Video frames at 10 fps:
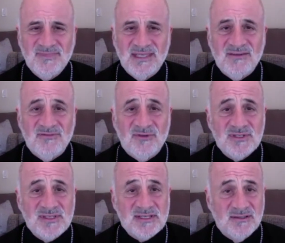In 1
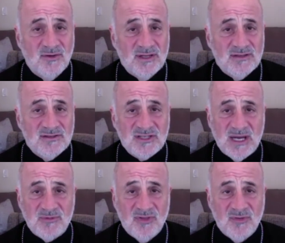Thessalonians
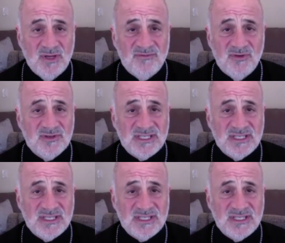chapter 3 verse